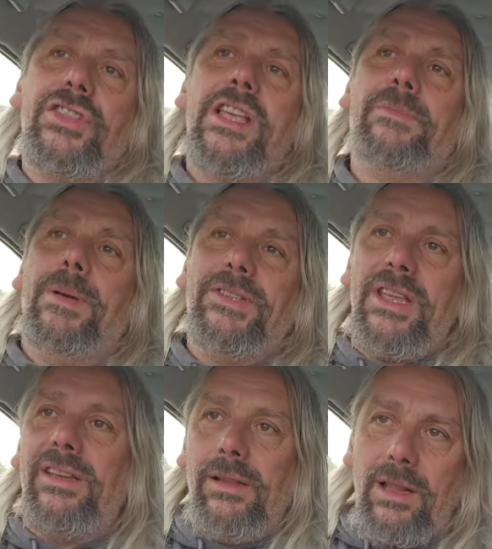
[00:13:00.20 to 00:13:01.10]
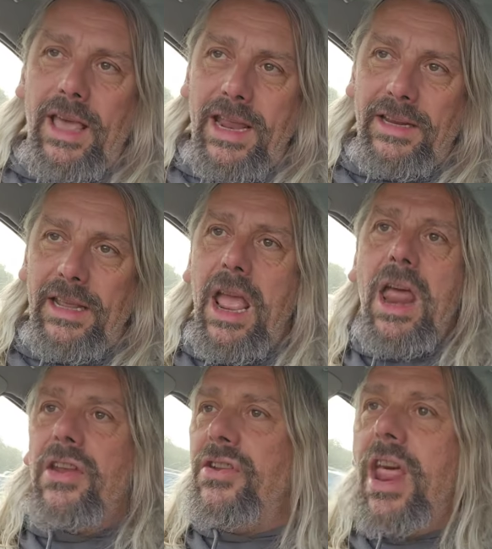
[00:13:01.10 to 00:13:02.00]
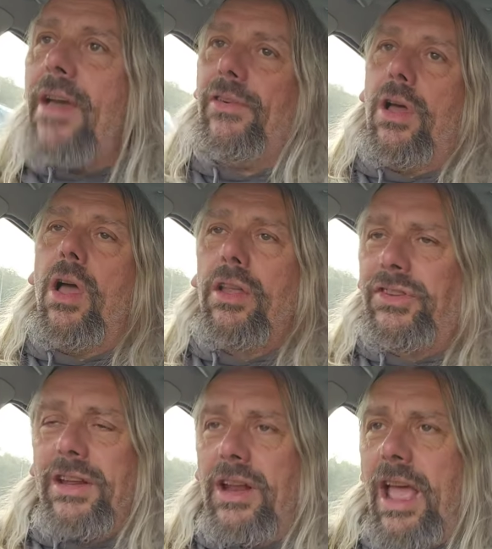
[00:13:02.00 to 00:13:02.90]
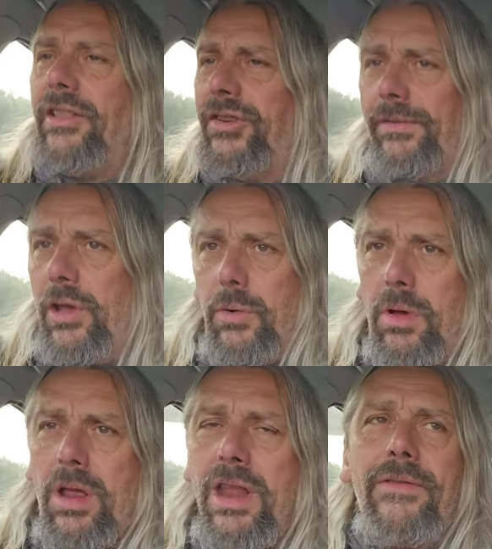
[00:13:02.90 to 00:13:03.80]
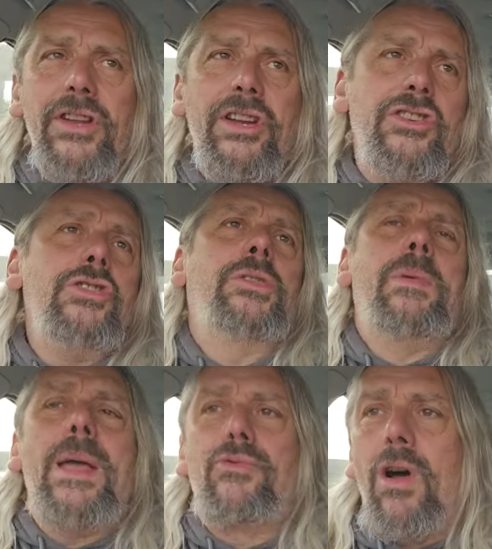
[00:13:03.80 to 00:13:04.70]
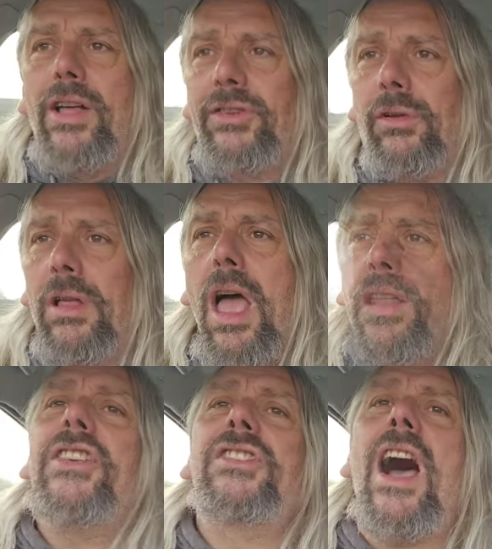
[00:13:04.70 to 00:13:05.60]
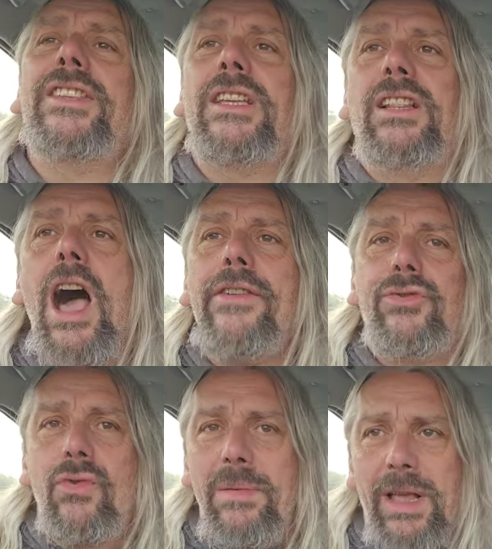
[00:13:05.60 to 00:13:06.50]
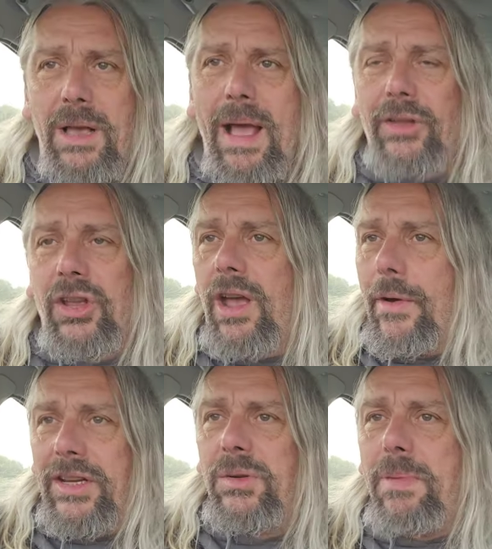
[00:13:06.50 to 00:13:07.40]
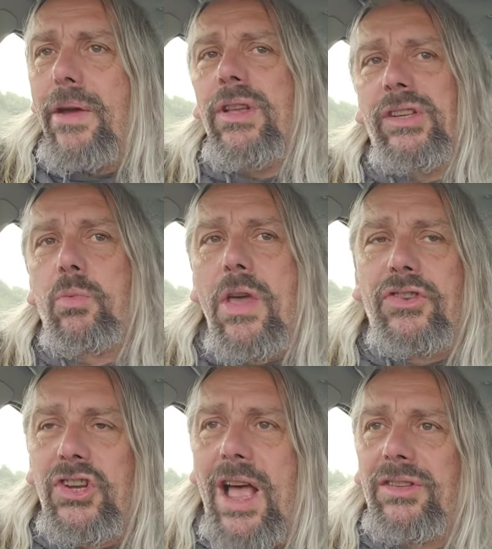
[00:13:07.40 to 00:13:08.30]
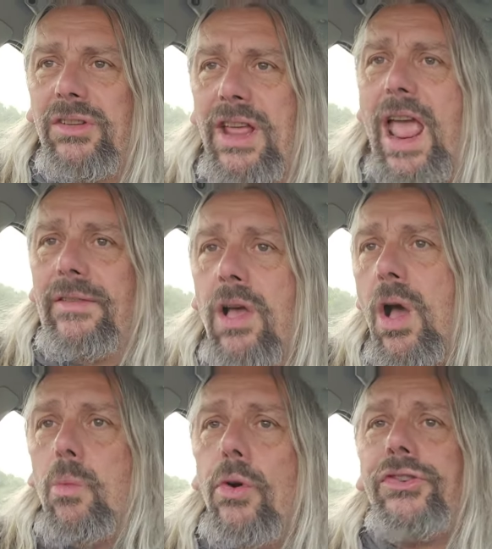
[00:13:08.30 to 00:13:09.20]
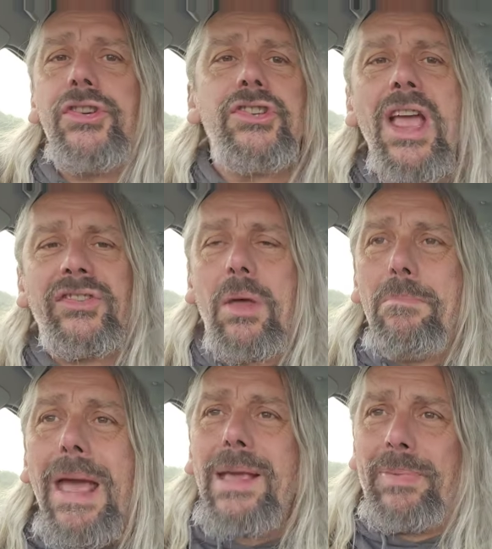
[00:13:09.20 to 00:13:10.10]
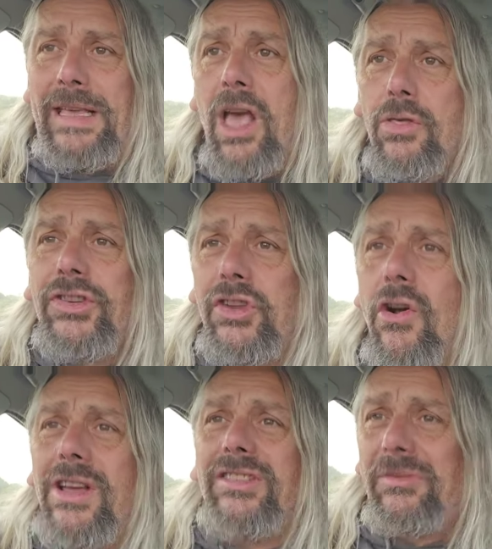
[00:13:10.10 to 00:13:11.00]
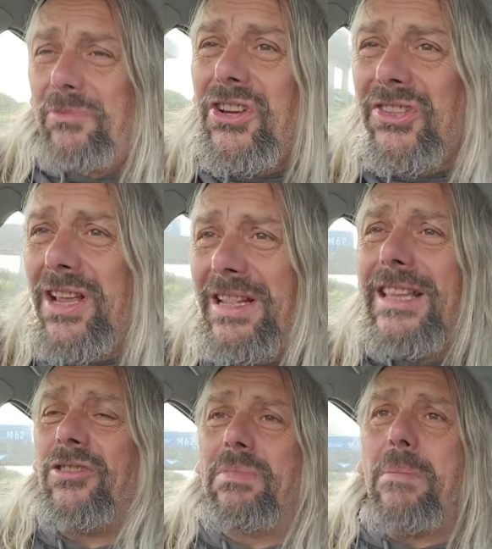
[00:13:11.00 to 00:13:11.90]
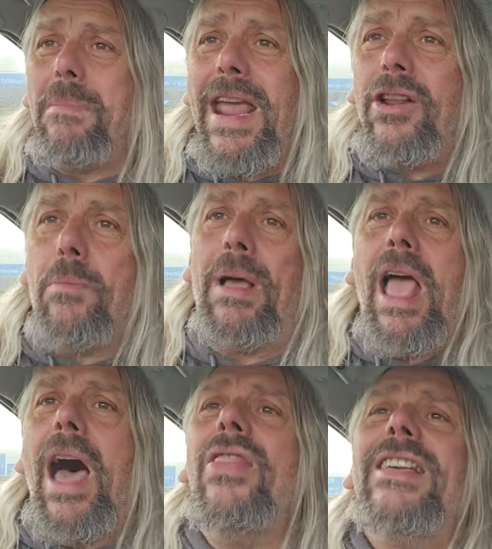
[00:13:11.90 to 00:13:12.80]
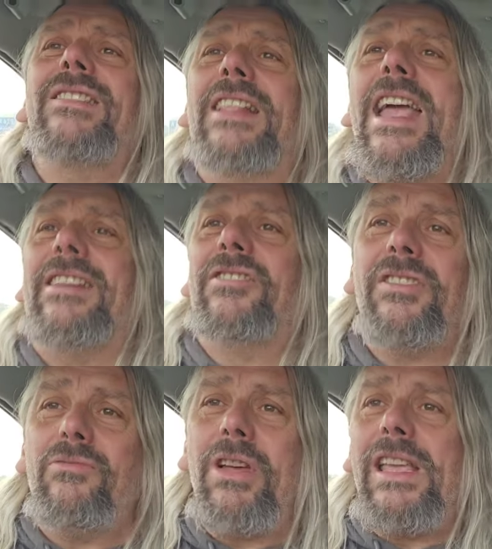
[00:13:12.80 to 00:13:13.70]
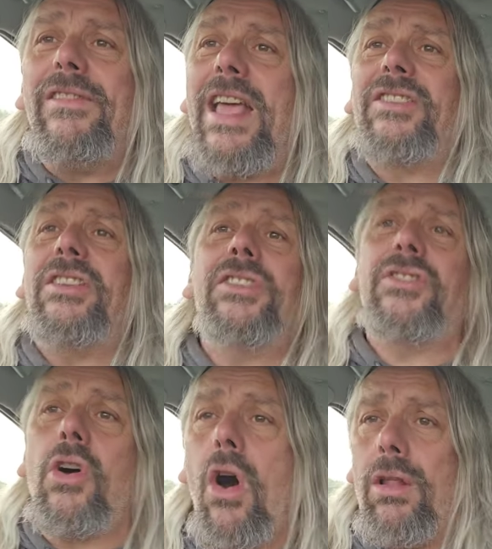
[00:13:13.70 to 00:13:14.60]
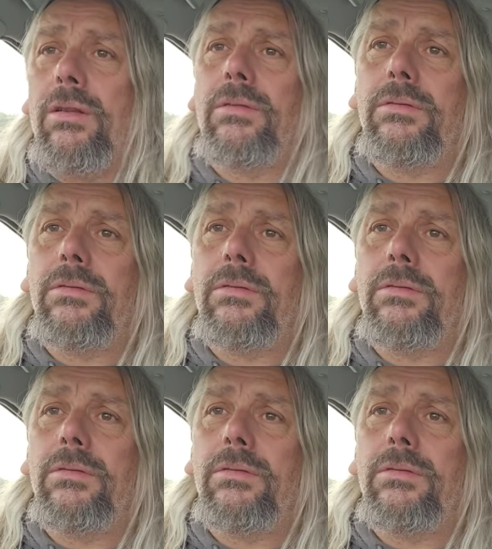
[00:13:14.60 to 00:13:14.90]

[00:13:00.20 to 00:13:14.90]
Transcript: this particular lady never did an interview, never did a newspaper article, never started live streaming about her experience with Chaz and Dave, would suggest that maybe the song is just a little bit made up and this lady doesn't really even exist at all.